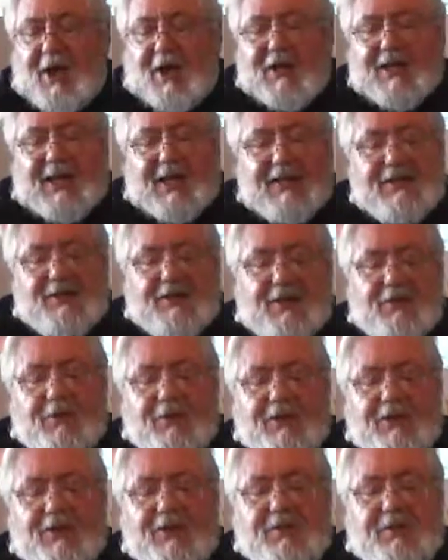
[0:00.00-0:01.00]
Last few
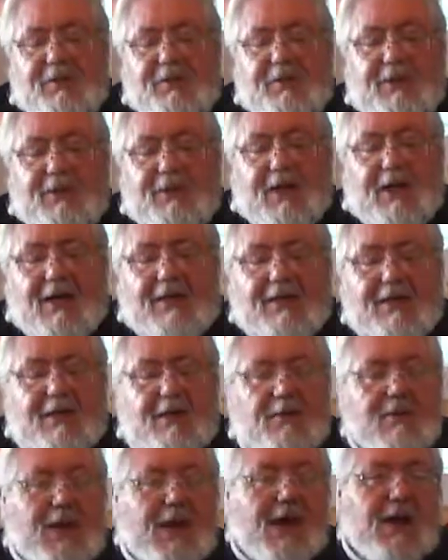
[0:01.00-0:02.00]
weeks, we've been talking
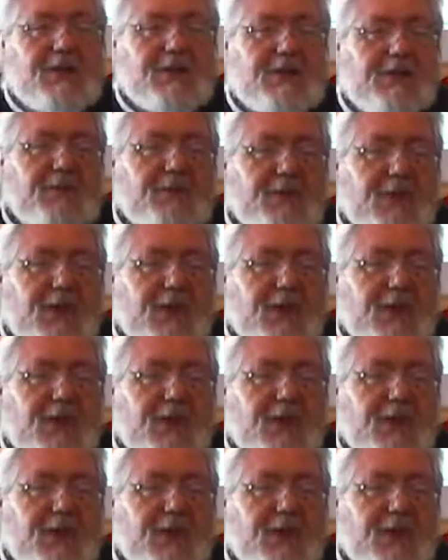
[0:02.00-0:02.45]
about